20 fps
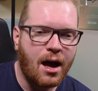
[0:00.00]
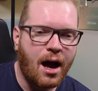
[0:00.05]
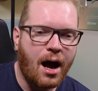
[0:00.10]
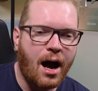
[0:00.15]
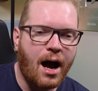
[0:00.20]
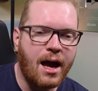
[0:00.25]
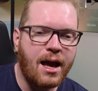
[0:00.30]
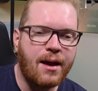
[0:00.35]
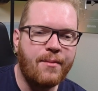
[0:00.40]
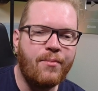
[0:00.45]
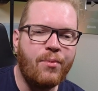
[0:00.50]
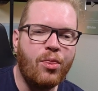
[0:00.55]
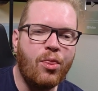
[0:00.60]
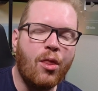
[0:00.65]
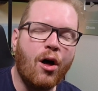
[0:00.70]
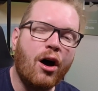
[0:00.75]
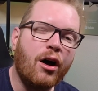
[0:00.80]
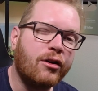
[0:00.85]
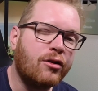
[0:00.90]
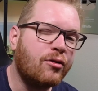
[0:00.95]
I am
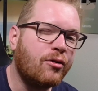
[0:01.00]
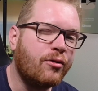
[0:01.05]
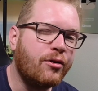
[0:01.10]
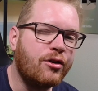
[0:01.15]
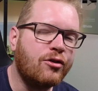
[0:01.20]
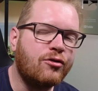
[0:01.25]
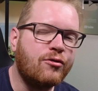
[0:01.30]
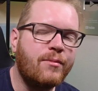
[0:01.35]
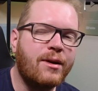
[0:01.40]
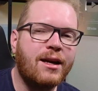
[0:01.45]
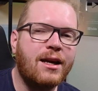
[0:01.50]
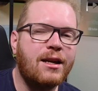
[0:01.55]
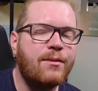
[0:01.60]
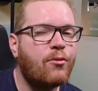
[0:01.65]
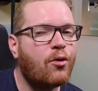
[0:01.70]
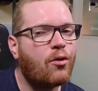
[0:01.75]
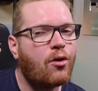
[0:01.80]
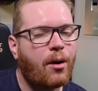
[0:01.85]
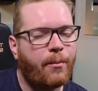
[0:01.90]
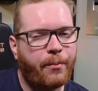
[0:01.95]
not going to make any
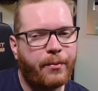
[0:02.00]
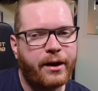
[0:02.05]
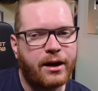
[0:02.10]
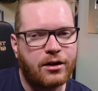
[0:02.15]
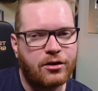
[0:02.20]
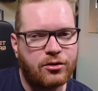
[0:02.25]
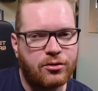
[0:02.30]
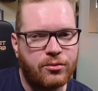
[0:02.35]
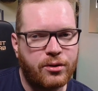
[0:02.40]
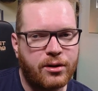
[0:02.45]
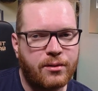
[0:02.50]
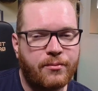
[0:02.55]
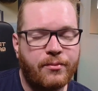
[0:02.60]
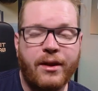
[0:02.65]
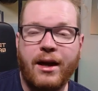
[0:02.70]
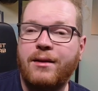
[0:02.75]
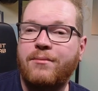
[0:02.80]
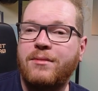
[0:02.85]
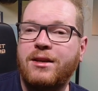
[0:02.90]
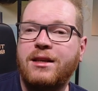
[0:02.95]
more updates to it.
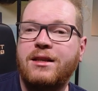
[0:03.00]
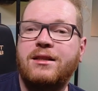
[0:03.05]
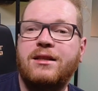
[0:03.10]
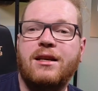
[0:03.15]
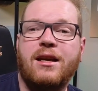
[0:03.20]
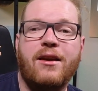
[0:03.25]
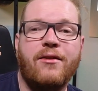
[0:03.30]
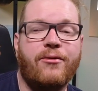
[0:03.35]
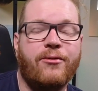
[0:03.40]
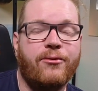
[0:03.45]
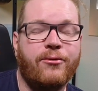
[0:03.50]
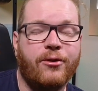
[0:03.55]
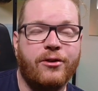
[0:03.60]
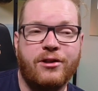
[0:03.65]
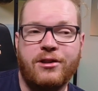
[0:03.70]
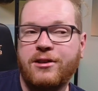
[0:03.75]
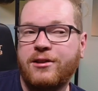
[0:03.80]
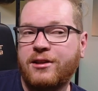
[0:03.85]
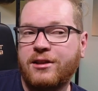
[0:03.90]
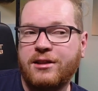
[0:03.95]
That means if
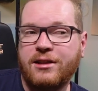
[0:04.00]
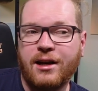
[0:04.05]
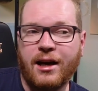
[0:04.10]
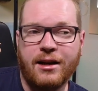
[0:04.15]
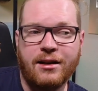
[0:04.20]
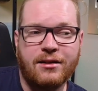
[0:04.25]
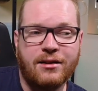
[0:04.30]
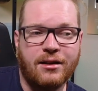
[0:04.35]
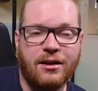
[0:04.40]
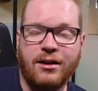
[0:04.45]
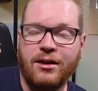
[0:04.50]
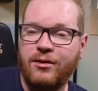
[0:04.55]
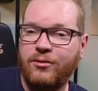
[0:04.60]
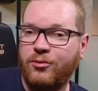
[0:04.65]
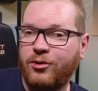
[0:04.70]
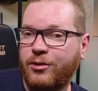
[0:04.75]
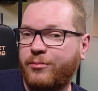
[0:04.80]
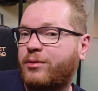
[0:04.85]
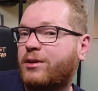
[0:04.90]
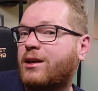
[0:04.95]
Frontier decides they
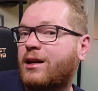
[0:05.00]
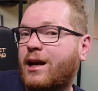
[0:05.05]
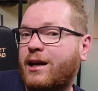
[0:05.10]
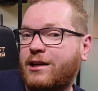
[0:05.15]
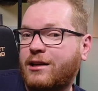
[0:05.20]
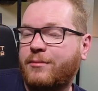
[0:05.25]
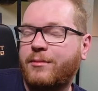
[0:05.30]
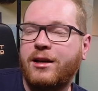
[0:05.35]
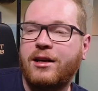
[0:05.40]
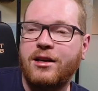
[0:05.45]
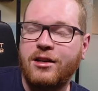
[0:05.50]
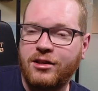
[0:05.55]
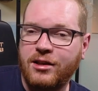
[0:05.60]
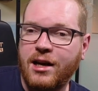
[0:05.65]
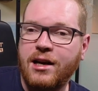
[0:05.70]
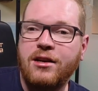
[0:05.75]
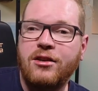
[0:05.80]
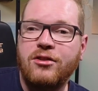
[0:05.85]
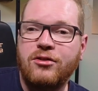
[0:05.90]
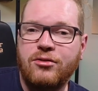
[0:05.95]
want to begin actually making
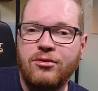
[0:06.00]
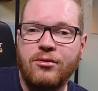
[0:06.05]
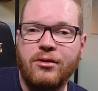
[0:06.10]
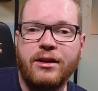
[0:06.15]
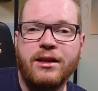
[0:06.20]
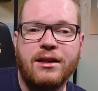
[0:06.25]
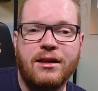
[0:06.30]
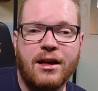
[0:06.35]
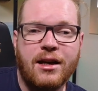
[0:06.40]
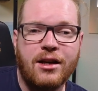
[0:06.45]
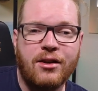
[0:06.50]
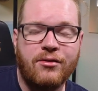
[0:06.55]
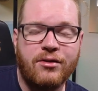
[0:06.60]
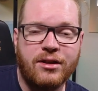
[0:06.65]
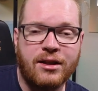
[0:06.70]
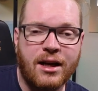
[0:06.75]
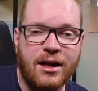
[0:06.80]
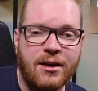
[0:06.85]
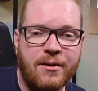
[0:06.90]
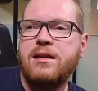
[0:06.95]
changes to Elite Dangerous
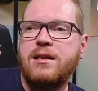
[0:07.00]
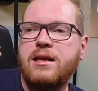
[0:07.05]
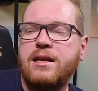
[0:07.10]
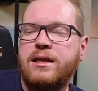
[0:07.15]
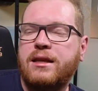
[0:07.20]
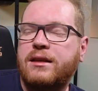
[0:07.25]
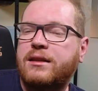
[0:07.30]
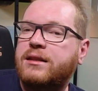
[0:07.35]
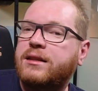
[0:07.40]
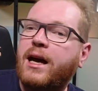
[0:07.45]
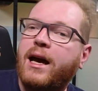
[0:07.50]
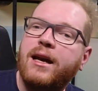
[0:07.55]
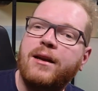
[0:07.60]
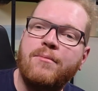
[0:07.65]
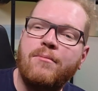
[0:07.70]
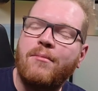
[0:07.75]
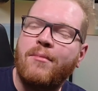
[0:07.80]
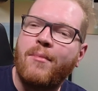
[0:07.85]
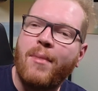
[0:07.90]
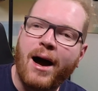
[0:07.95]
again, the site
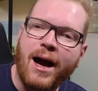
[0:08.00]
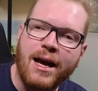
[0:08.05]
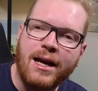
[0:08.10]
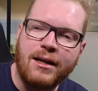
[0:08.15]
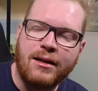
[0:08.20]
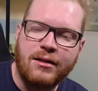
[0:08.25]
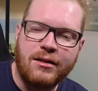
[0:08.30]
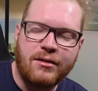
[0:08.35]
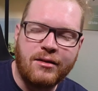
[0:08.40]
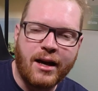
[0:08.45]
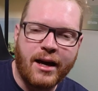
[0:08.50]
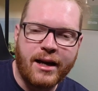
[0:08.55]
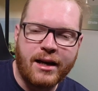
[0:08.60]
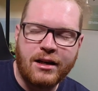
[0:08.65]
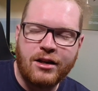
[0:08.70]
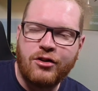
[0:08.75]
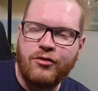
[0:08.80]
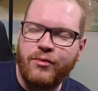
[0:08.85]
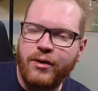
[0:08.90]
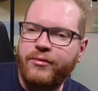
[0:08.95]
might
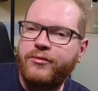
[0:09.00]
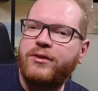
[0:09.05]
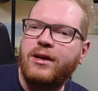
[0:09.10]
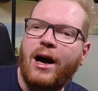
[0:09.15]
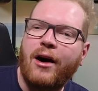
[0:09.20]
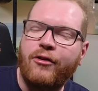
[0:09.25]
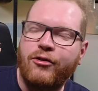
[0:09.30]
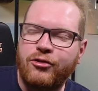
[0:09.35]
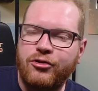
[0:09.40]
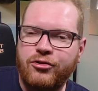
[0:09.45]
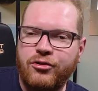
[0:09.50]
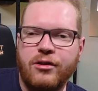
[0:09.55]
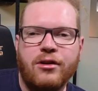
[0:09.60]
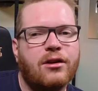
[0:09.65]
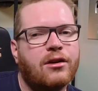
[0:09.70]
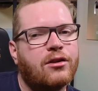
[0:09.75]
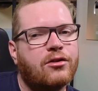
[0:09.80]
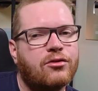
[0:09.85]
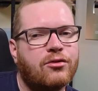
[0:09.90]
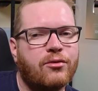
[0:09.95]
like drift out of
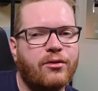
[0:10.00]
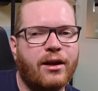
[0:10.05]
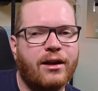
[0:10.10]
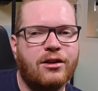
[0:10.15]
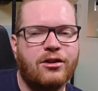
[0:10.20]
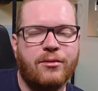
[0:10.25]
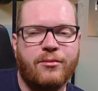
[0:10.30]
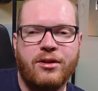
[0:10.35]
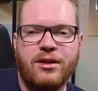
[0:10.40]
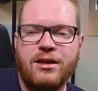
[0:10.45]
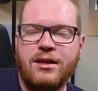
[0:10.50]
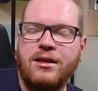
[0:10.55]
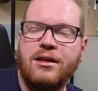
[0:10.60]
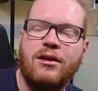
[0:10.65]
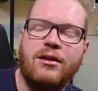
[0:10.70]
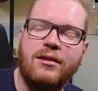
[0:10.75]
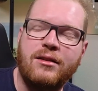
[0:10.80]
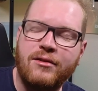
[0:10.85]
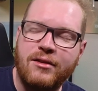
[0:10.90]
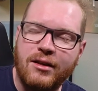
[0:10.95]
sync so that some of the
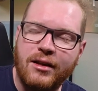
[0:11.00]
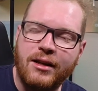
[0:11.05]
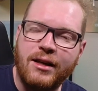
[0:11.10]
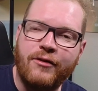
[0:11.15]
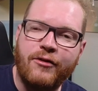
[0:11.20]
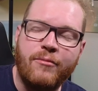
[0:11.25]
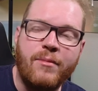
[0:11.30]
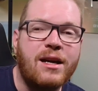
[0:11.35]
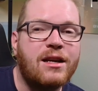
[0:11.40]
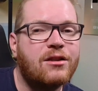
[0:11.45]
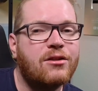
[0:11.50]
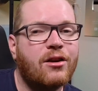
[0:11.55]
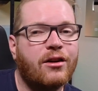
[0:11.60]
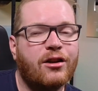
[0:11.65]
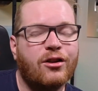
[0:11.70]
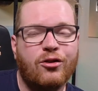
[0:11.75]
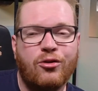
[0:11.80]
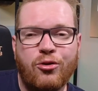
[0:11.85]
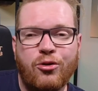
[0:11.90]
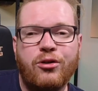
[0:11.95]
information on
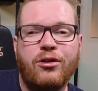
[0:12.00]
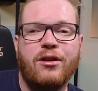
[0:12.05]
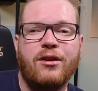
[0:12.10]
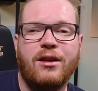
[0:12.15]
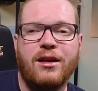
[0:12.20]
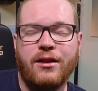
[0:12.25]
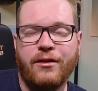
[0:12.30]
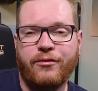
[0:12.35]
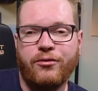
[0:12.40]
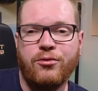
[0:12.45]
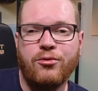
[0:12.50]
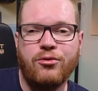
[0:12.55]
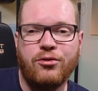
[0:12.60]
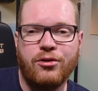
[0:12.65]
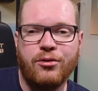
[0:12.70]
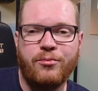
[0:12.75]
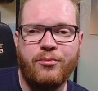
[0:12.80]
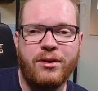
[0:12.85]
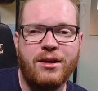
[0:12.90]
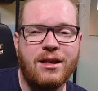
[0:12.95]
it could in the
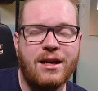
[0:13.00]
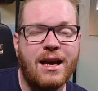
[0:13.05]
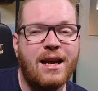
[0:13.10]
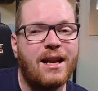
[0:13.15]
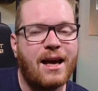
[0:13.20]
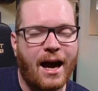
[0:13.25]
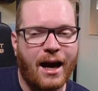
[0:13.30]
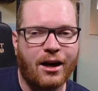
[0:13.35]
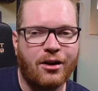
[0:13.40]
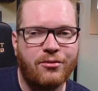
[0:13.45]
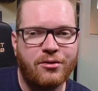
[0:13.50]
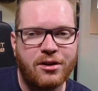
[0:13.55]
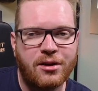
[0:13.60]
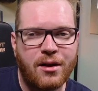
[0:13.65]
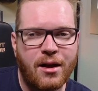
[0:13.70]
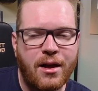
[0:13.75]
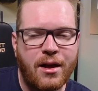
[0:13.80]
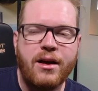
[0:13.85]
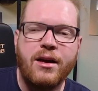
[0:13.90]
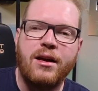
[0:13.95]
future be inaccurate.
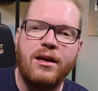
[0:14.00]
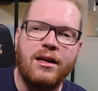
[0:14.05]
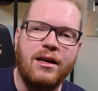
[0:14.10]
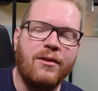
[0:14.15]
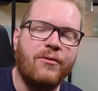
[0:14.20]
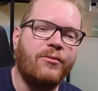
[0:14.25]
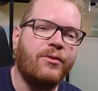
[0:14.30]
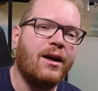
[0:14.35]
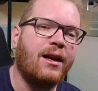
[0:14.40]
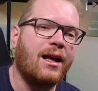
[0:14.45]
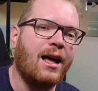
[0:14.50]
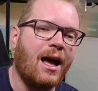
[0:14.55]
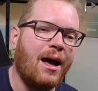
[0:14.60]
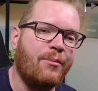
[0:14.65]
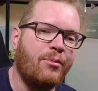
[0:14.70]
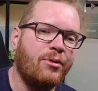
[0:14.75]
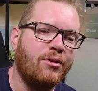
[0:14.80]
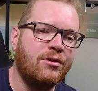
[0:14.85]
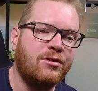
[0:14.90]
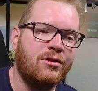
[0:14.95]
If that
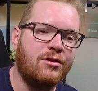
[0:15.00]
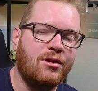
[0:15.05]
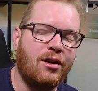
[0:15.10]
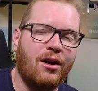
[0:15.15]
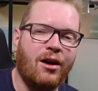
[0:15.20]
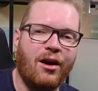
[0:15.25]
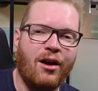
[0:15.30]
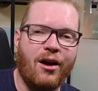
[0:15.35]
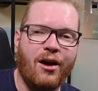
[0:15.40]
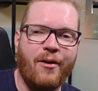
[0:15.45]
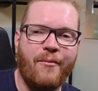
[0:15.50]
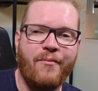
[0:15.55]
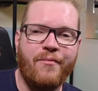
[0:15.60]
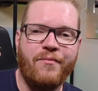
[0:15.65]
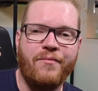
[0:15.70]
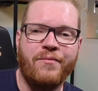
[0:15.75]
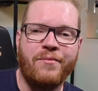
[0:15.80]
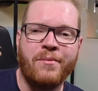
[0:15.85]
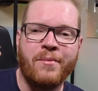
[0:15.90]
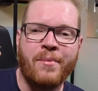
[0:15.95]
happens,
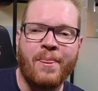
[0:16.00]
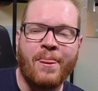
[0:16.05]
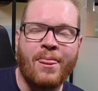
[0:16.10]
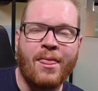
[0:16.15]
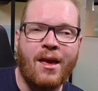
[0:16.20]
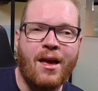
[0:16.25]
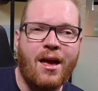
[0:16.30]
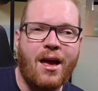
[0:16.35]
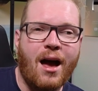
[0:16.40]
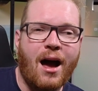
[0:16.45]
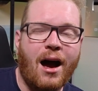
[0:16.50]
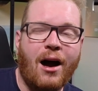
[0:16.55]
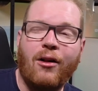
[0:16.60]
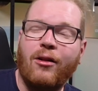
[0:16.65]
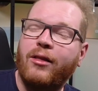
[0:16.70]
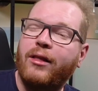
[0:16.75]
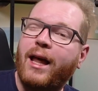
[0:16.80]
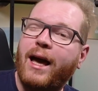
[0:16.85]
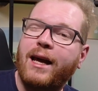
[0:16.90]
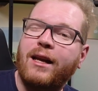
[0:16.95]
I'll
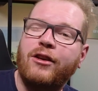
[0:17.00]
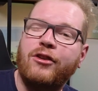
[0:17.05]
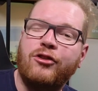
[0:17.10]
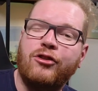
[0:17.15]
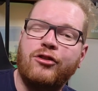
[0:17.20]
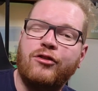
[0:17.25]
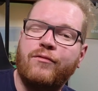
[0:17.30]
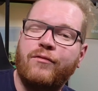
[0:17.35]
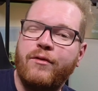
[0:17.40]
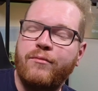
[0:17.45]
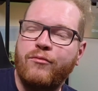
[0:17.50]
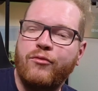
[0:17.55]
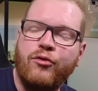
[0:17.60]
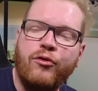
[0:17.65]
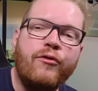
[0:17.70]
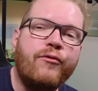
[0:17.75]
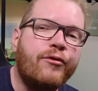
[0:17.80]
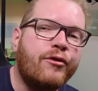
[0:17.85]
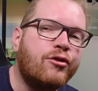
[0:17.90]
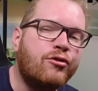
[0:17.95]
likely just
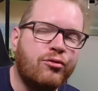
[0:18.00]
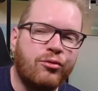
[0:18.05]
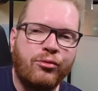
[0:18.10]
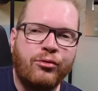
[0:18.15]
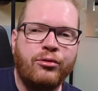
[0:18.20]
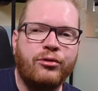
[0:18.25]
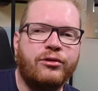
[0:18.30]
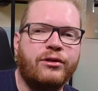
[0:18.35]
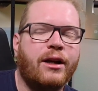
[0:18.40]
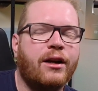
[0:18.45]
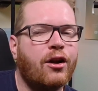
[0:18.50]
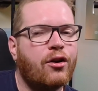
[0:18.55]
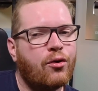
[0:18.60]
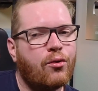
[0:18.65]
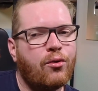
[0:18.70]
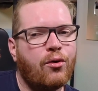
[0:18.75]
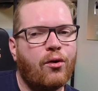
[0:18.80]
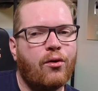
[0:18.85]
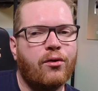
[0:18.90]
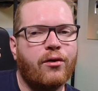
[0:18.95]
remove the tools that are no
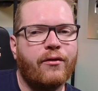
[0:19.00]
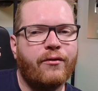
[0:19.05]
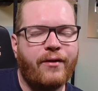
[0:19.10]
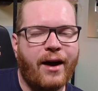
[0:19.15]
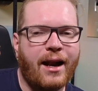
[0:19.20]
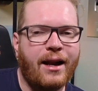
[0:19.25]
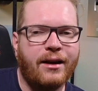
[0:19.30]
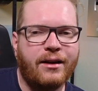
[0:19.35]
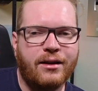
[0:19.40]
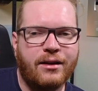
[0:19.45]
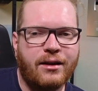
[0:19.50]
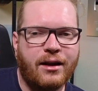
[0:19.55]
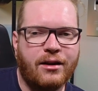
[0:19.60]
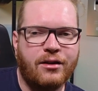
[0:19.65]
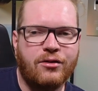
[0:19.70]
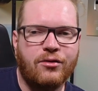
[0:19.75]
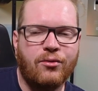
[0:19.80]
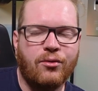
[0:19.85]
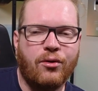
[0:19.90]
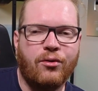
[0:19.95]
longer valid, that's
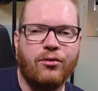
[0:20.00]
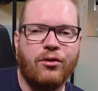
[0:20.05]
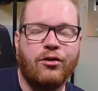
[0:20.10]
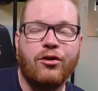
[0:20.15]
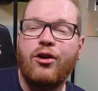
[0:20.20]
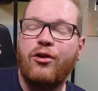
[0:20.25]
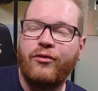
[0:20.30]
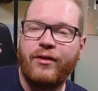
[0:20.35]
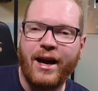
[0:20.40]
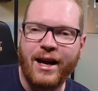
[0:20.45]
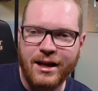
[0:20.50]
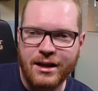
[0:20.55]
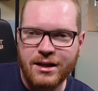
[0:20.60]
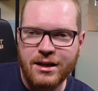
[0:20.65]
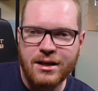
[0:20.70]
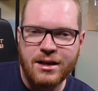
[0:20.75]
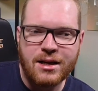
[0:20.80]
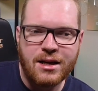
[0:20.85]
no longer correct.